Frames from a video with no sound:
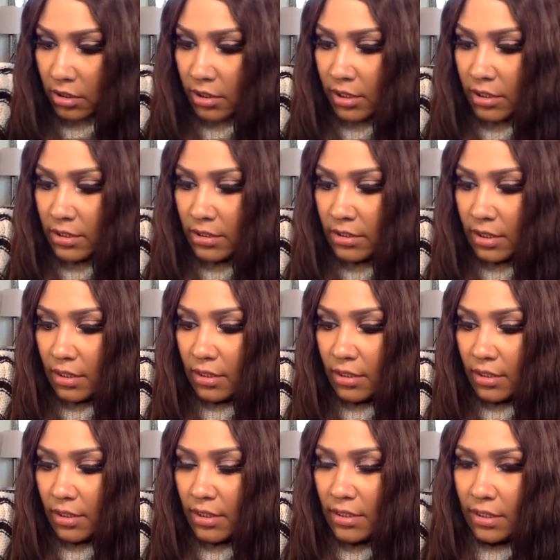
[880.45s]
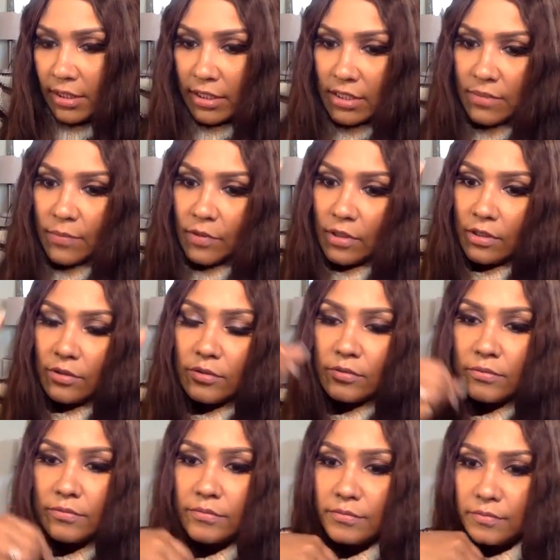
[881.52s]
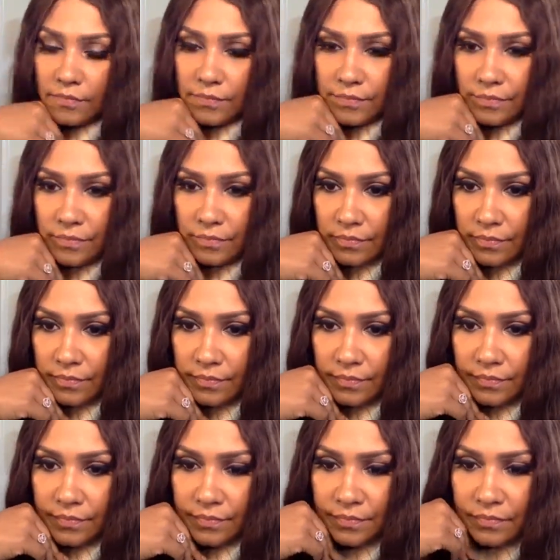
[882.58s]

His his link is below. Hmm.